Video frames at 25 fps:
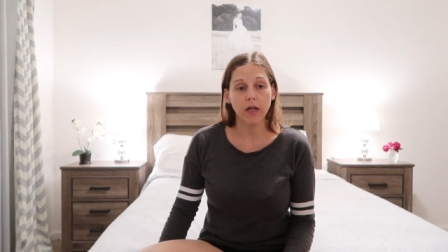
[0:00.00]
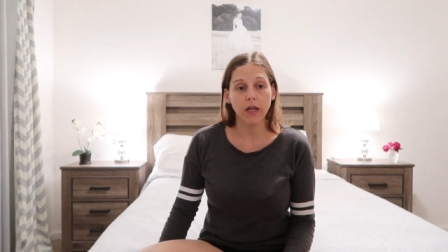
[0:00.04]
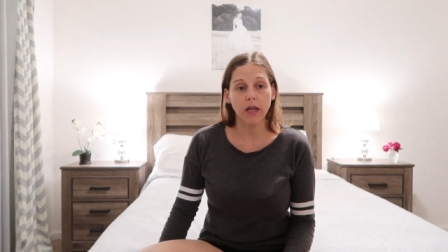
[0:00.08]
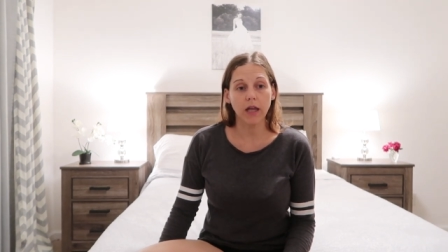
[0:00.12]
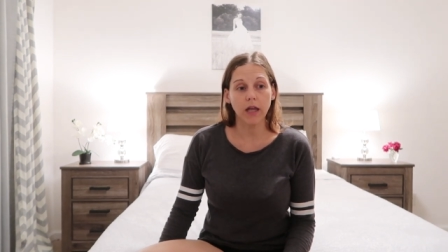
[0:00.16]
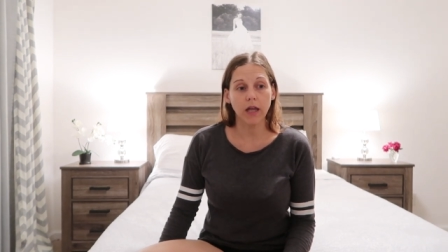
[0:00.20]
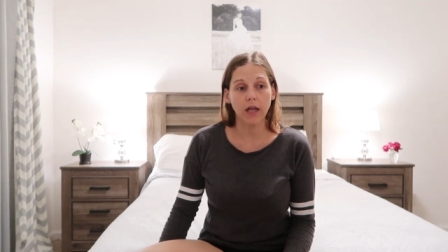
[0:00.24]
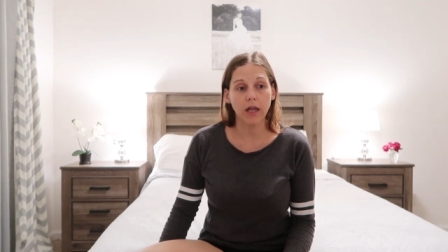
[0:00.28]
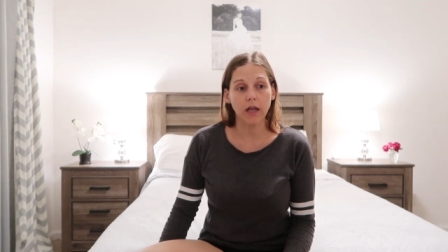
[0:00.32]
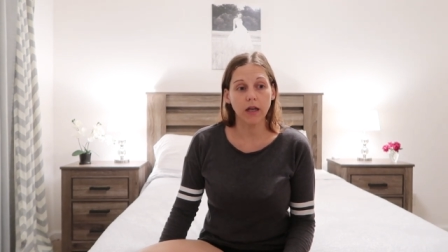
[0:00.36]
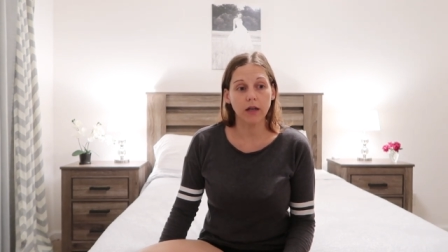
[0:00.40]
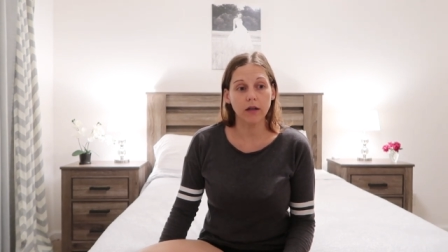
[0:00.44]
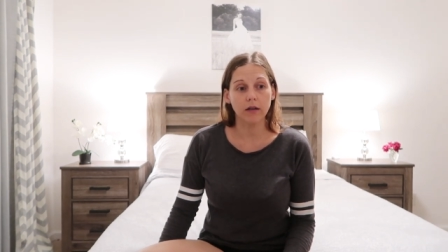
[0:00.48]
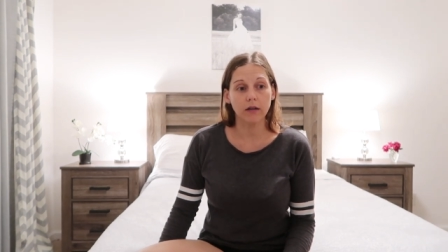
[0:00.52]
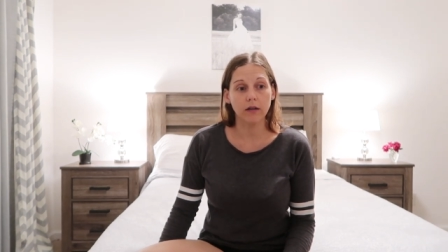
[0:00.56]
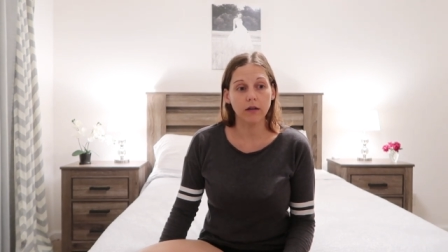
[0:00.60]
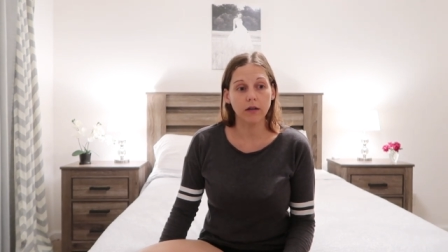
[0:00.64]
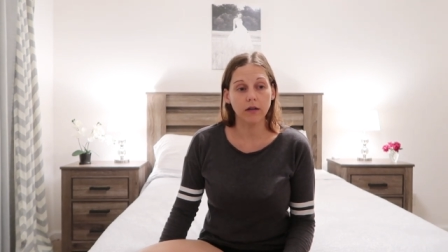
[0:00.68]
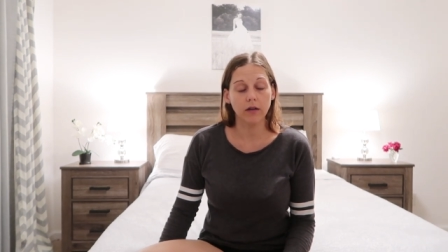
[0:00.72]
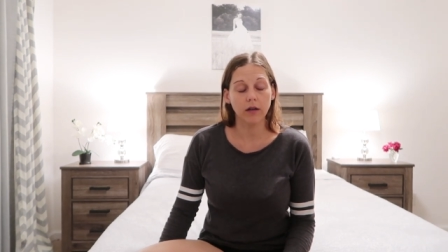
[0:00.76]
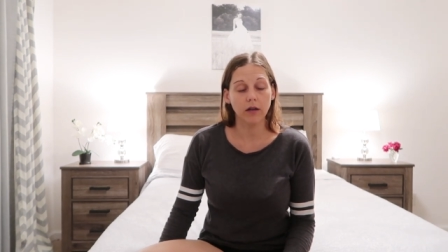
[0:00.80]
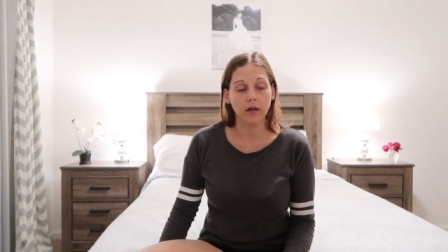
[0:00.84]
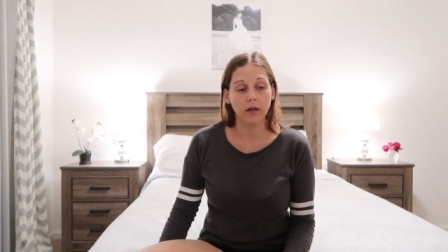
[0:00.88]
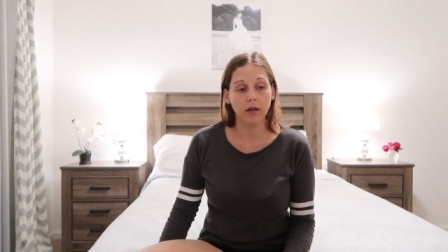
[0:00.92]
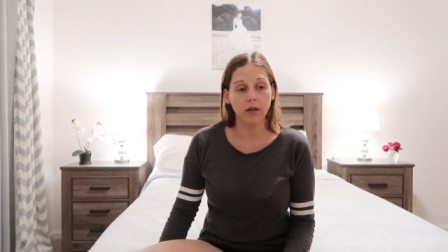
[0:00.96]
and
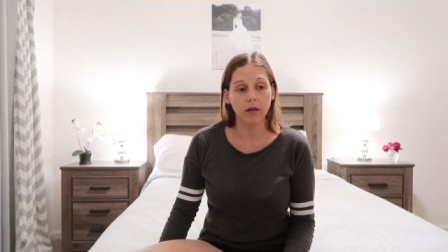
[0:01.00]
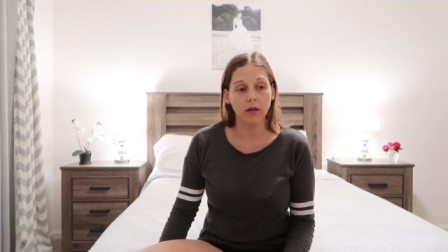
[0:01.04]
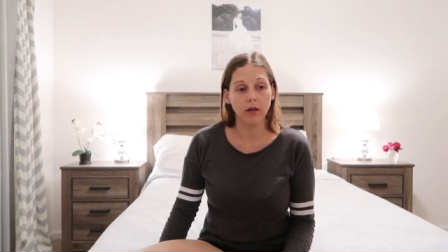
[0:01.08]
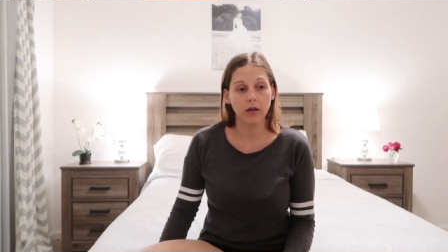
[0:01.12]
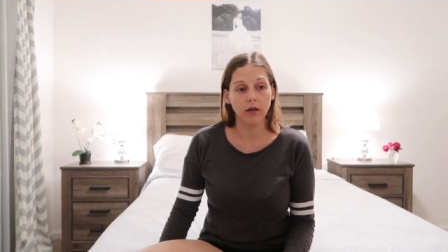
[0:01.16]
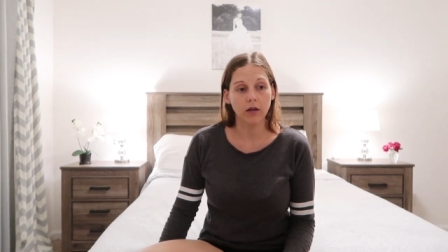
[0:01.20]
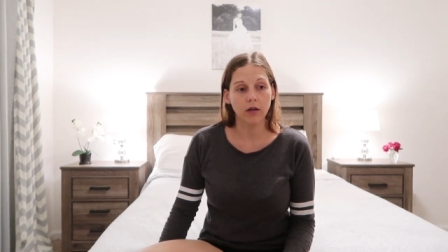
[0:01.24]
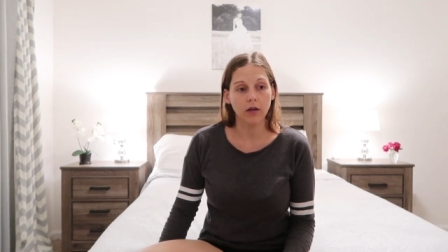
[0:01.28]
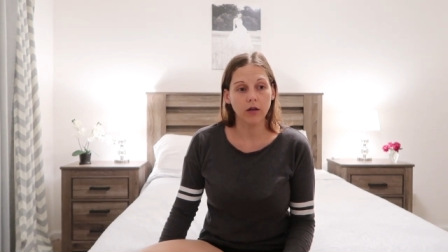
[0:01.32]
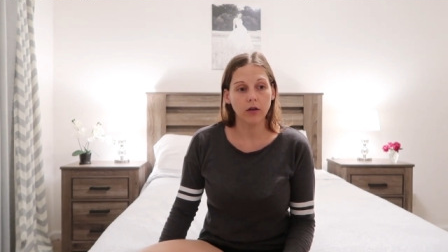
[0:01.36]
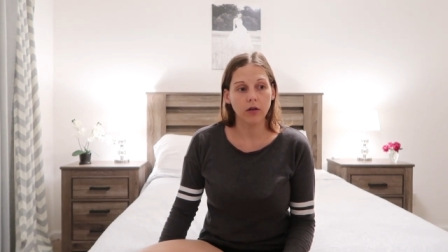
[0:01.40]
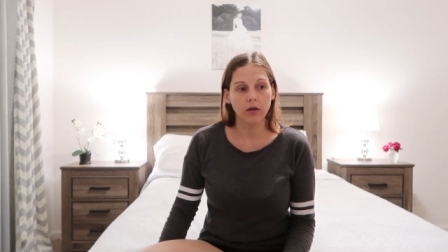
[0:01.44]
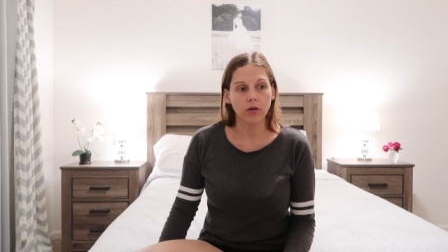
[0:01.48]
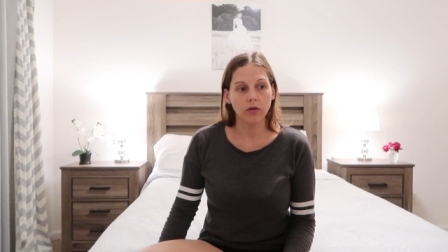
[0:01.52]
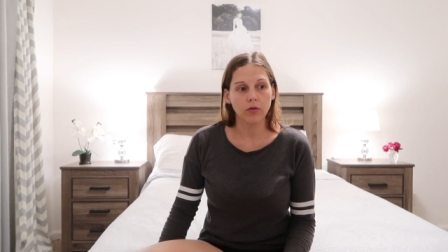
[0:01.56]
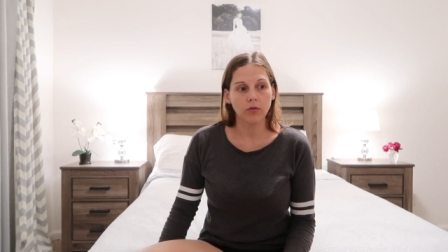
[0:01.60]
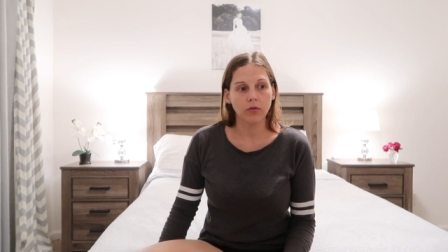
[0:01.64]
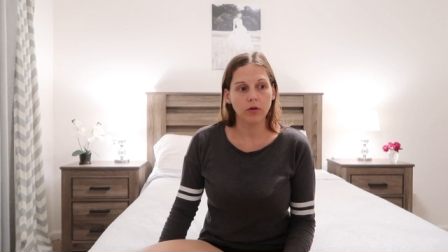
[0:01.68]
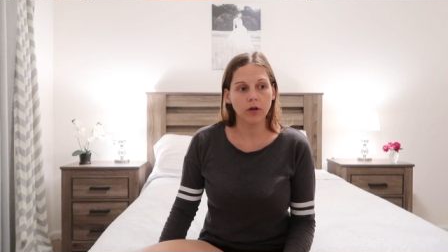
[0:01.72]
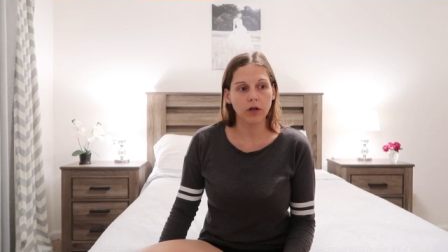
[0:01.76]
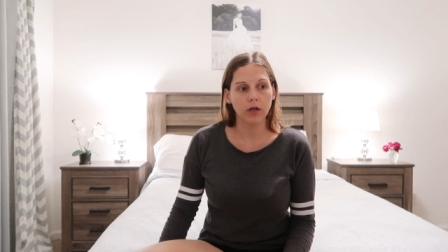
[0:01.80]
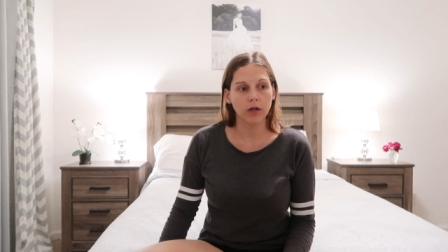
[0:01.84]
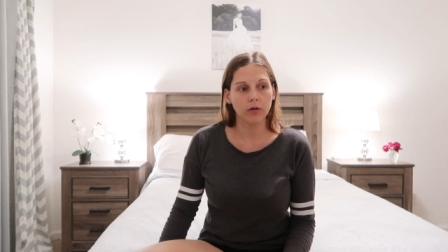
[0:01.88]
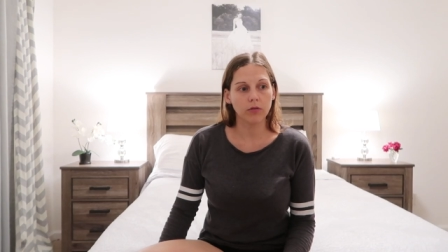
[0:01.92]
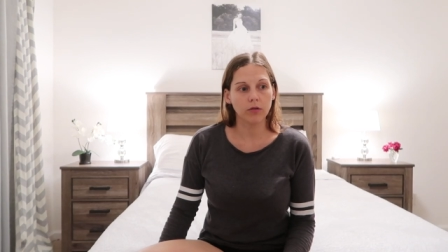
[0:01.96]

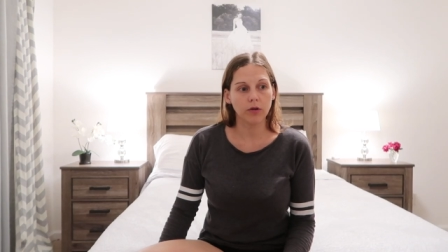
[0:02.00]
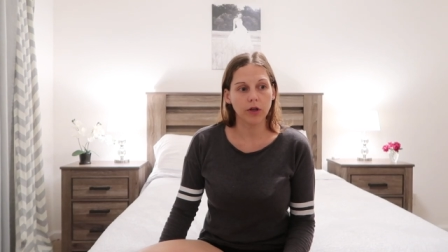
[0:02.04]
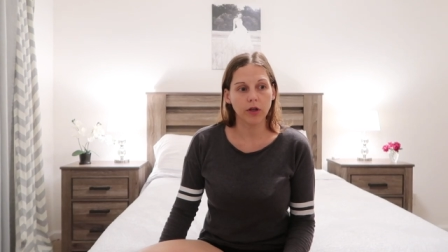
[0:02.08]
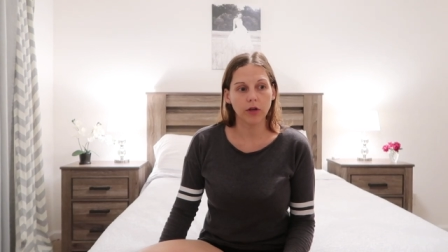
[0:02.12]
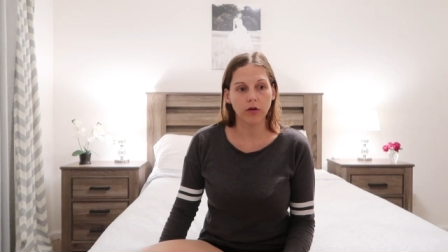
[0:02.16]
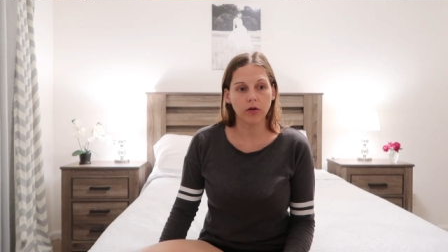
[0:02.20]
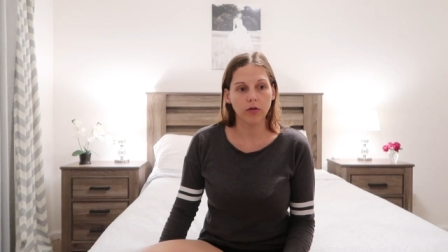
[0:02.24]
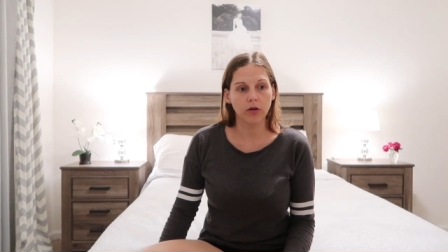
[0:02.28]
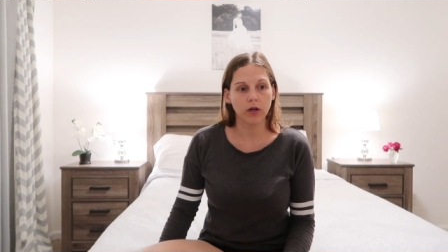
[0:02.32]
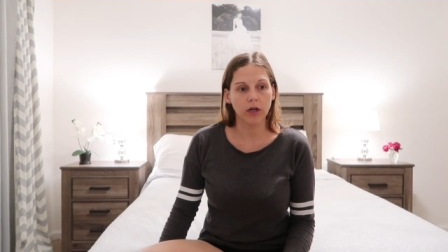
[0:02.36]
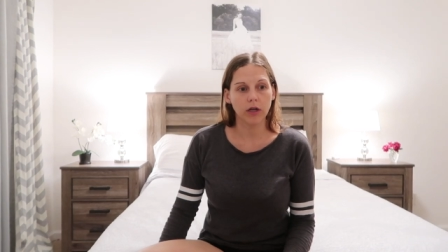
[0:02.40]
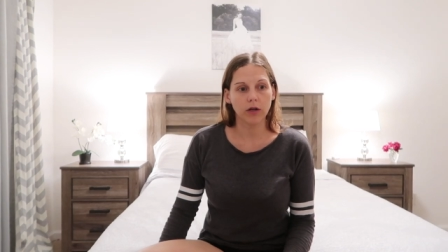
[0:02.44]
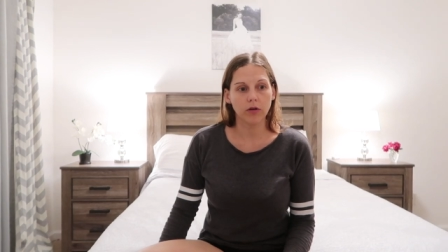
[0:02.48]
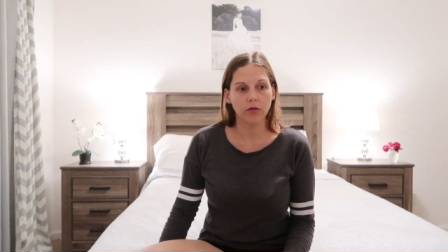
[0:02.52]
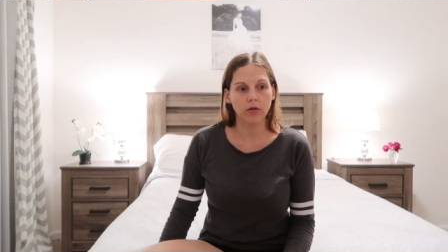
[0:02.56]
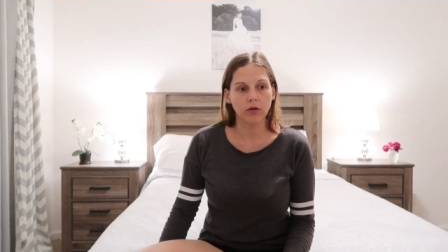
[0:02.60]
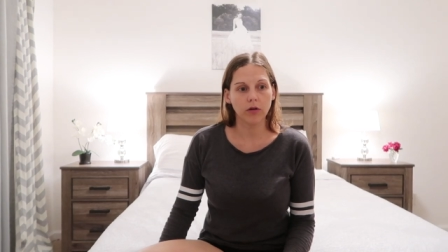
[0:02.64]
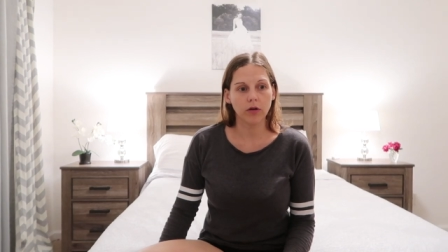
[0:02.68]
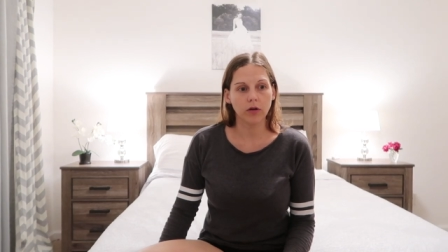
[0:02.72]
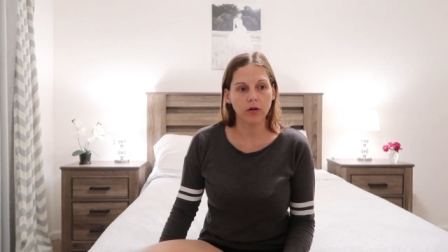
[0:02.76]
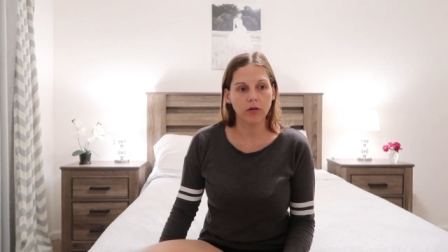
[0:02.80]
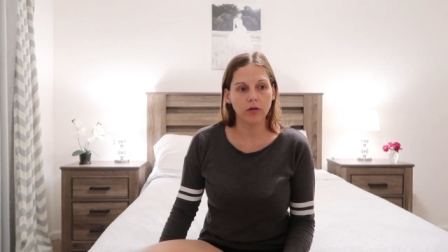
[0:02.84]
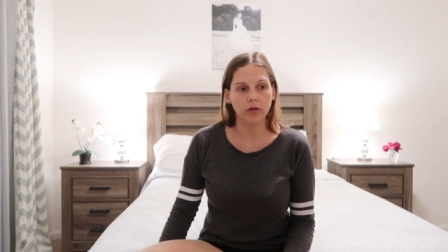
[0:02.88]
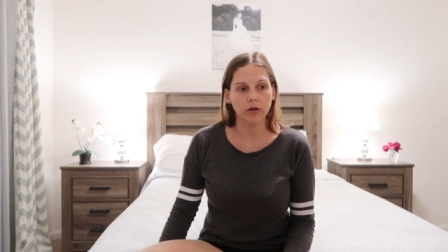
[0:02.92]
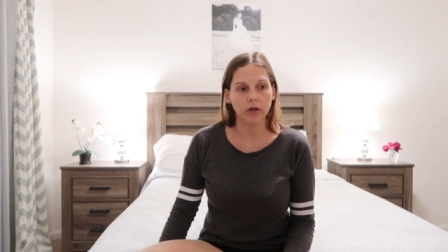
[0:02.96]
where did we go i don't
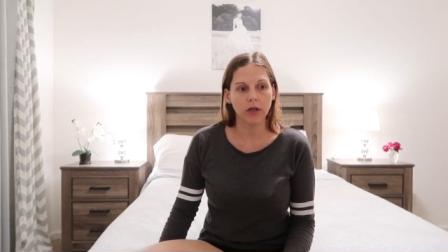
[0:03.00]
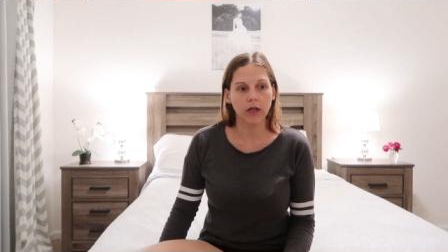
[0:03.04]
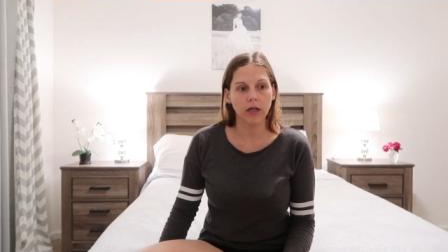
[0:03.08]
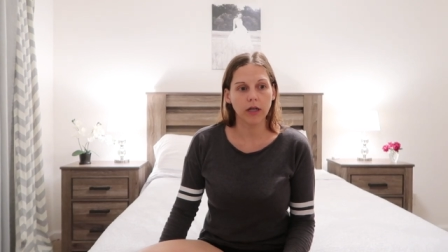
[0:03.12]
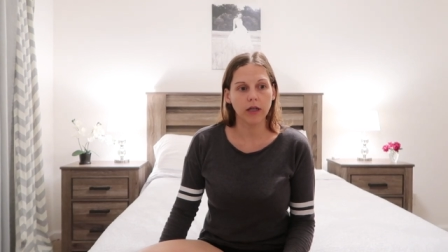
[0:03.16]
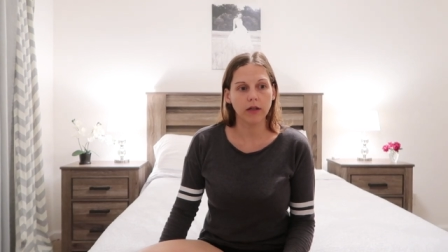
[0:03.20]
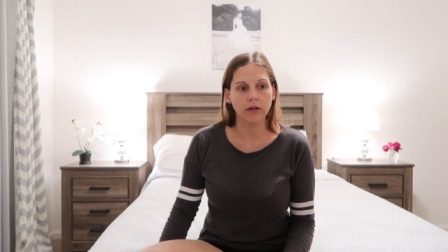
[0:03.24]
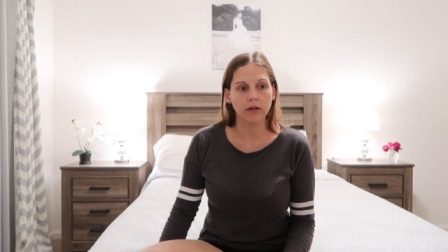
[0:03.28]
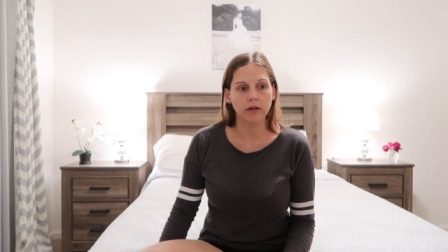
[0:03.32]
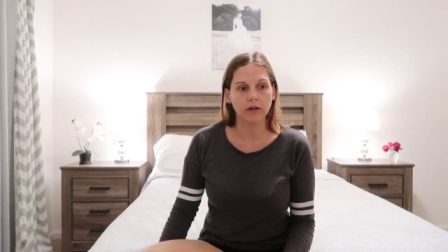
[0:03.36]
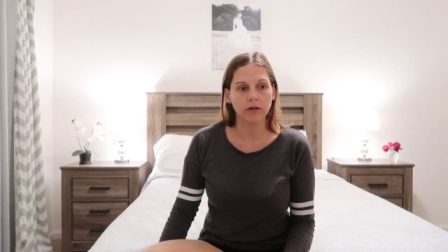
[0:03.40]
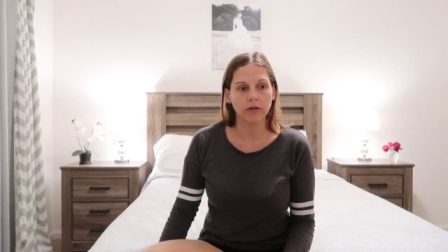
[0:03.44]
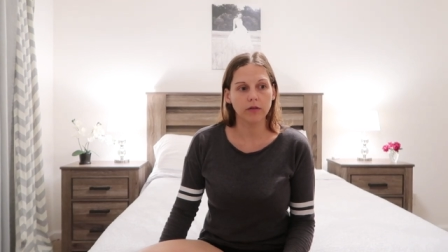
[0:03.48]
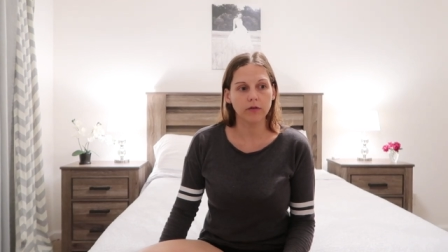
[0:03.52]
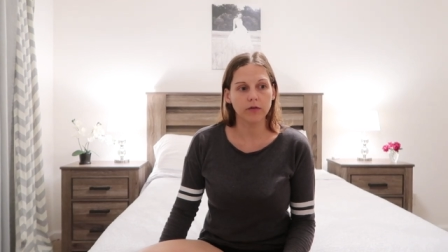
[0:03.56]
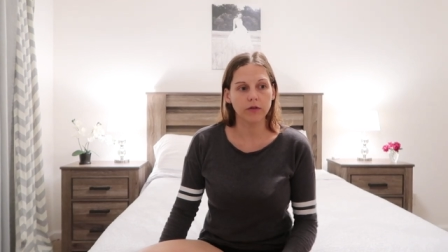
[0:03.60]
like